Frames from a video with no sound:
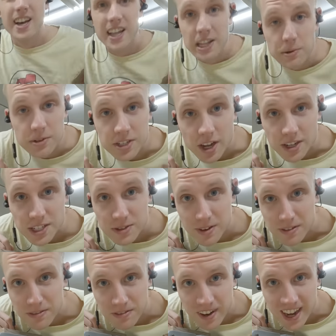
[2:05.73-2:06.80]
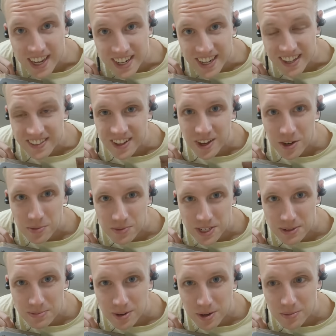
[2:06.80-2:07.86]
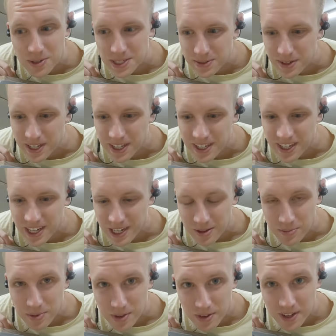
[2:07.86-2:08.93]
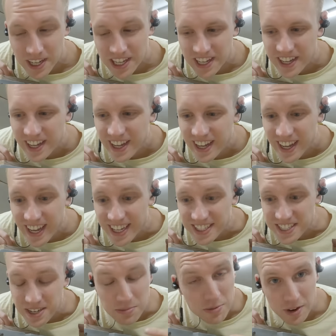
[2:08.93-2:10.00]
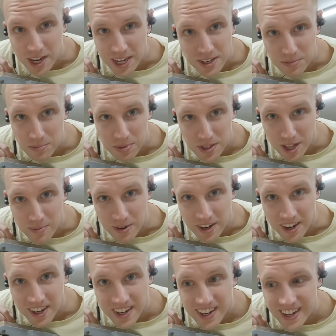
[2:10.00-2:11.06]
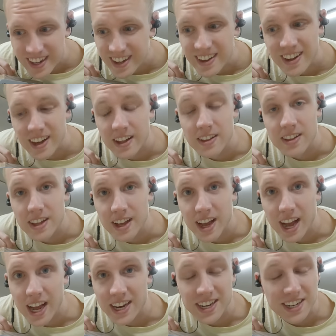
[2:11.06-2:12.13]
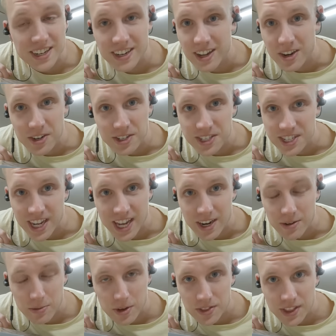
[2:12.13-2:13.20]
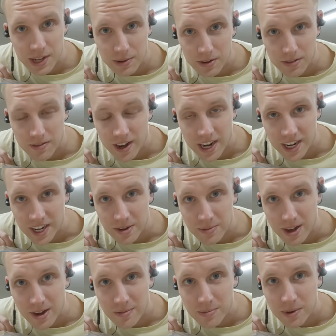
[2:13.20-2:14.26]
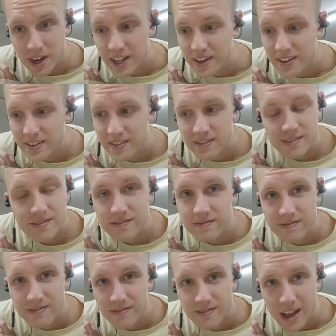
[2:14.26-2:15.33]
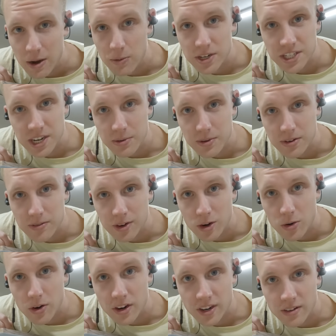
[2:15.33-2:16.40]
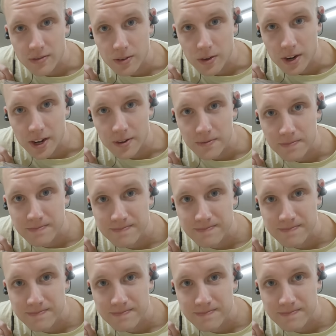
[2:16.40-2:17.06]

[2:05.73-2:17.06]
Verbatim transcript: There was also a fight in the Home Depot between an employee and some random plumber. I didn't understand what they were fighting about, but I wish I would have recorded it for you.